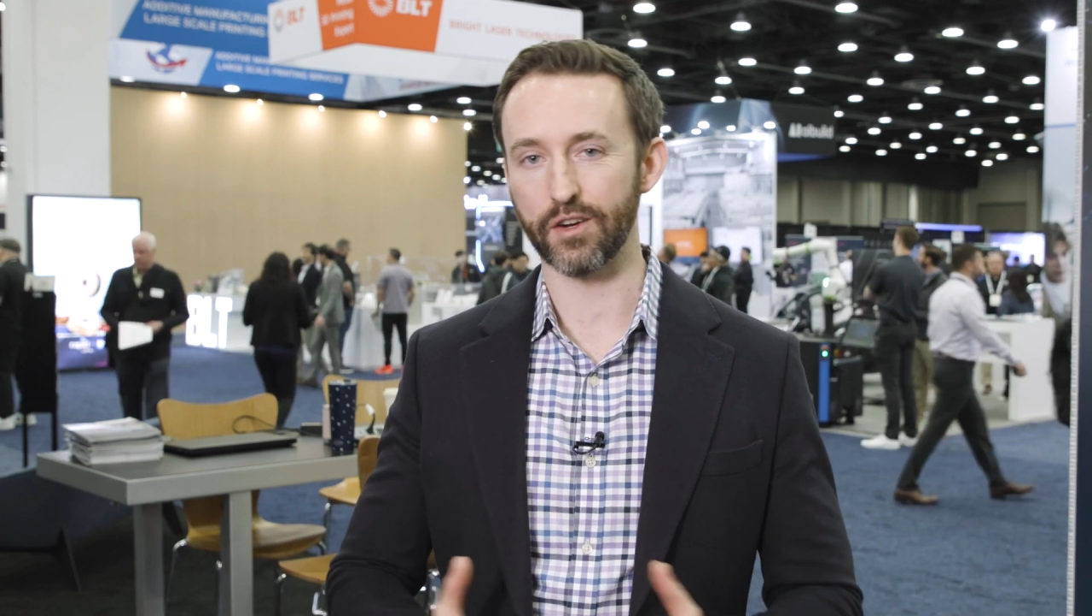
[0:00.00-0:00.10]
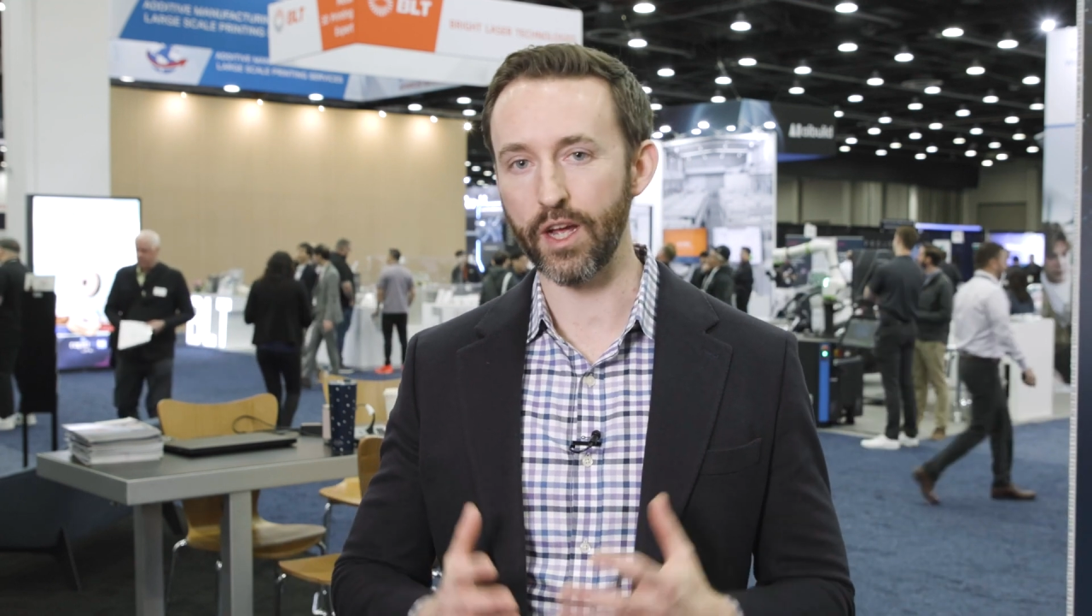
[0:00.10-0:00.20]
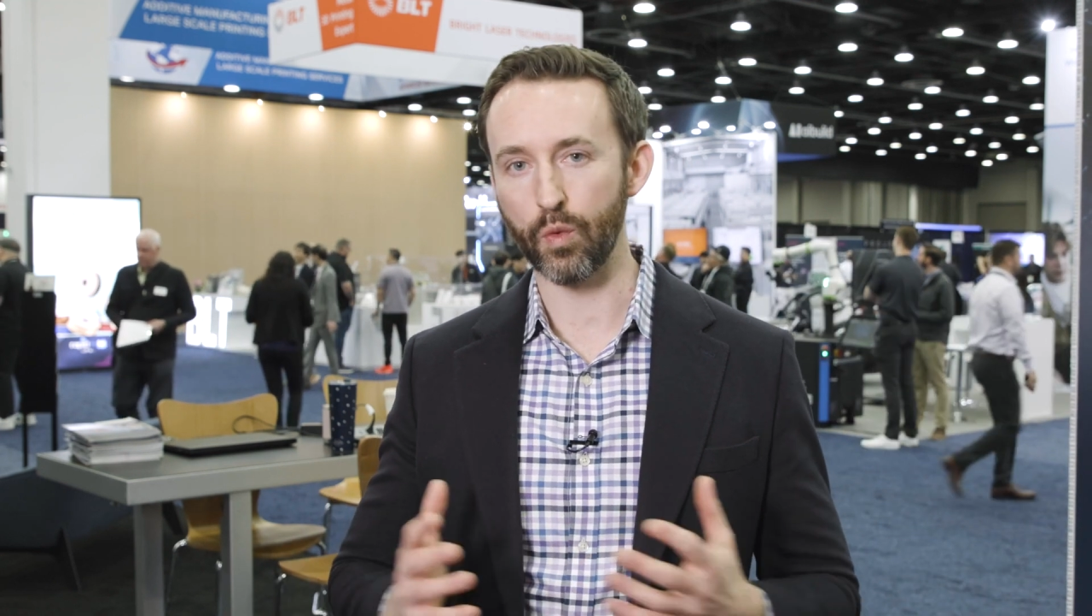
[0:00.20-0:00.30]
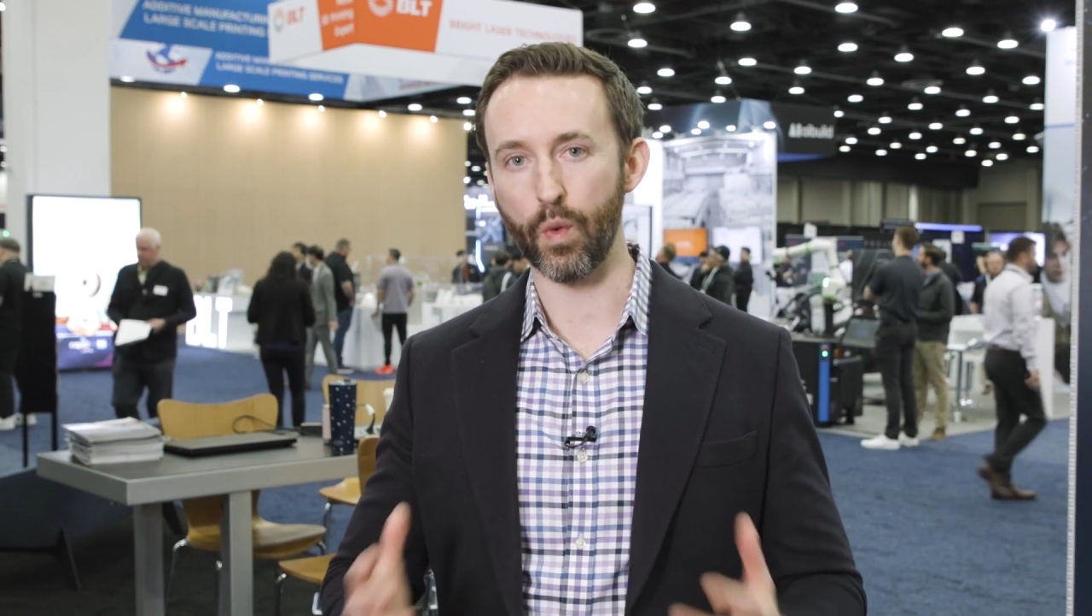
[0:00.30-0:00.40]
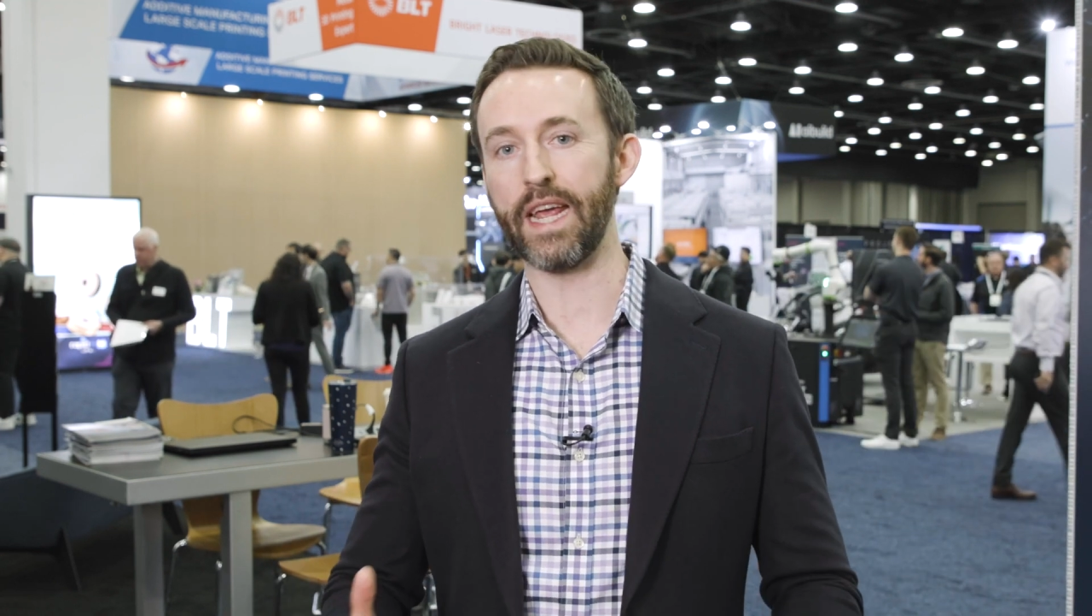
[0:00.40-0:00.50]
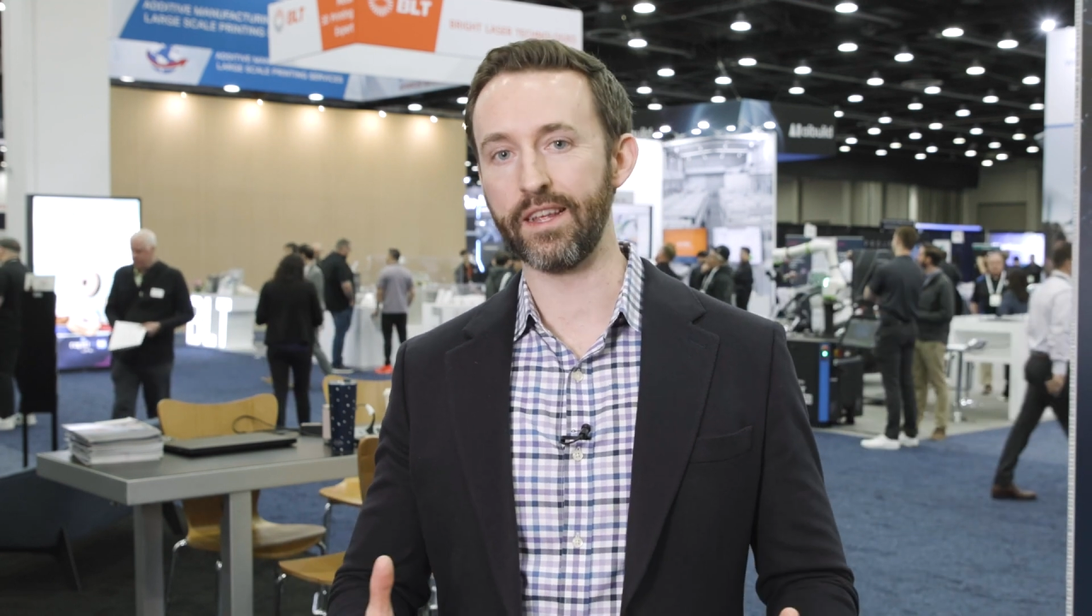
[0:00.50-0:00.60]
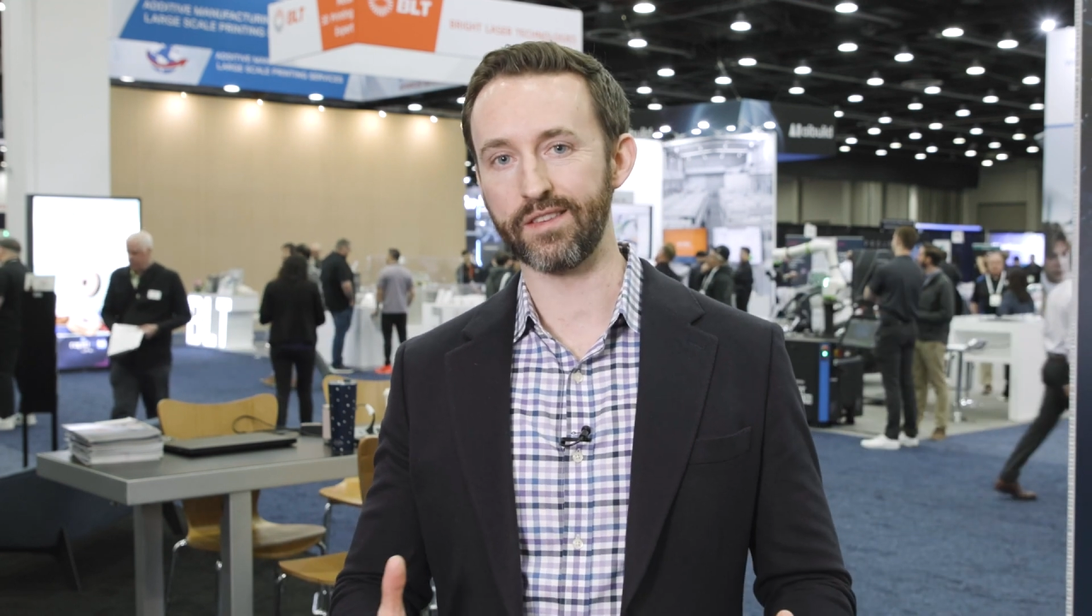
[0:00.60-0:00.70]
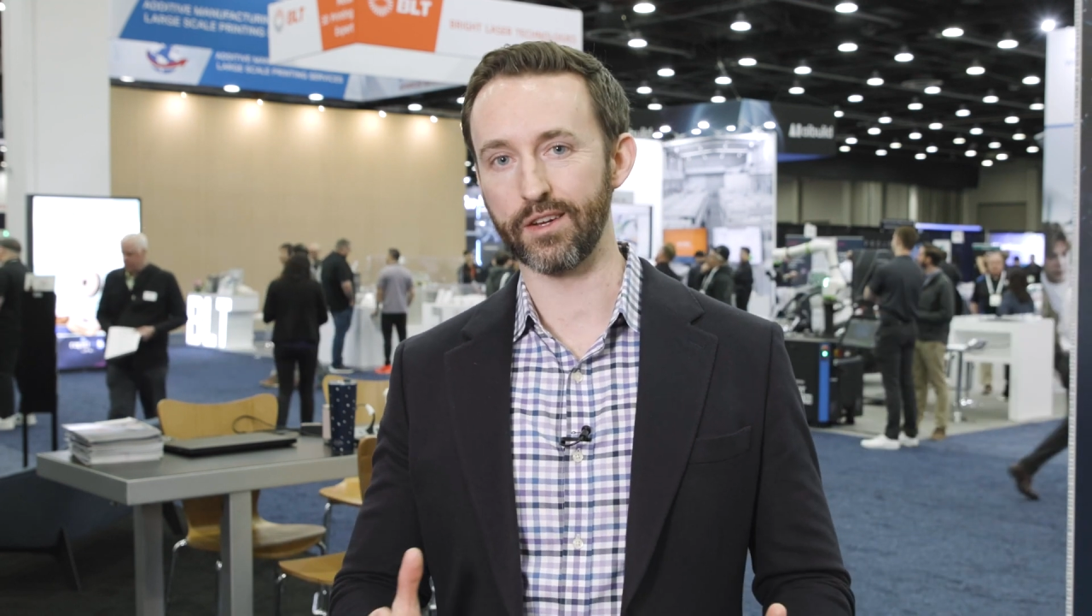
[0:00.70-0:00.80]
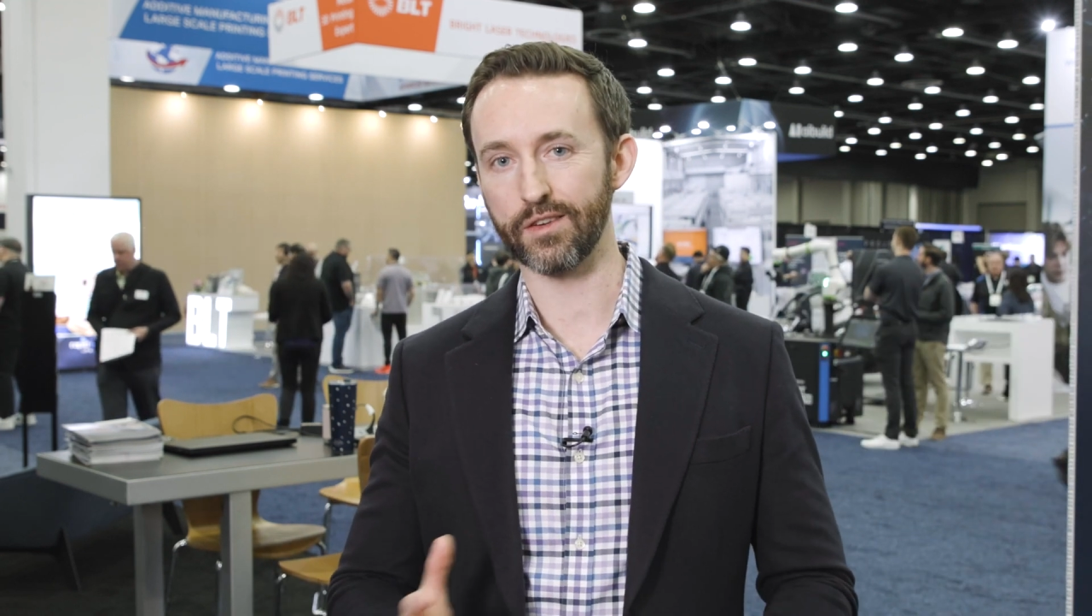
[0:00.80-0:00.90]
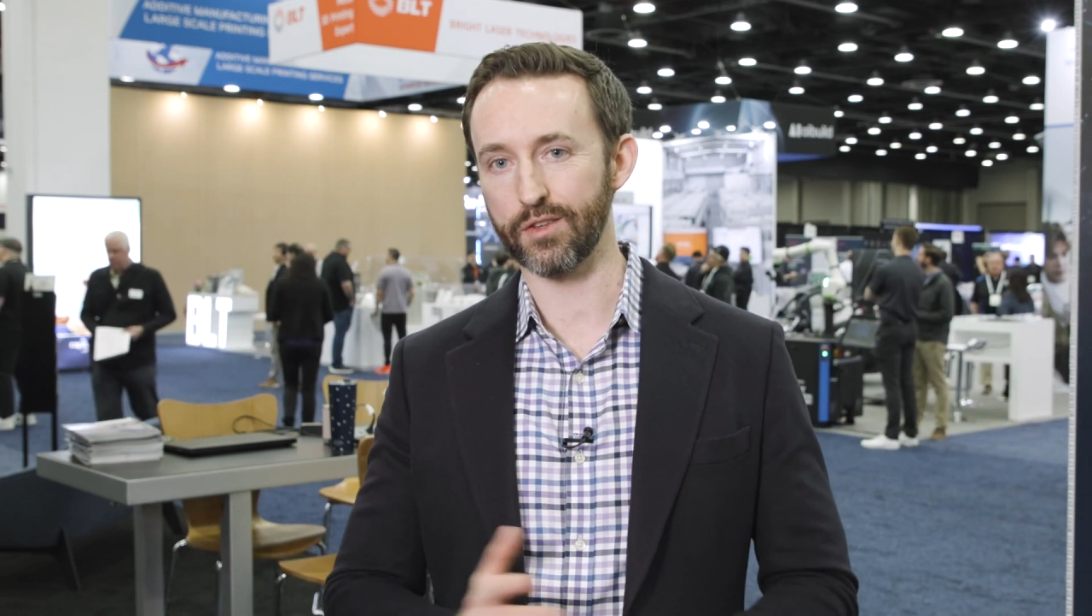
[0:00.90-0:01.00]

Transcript: and way easier.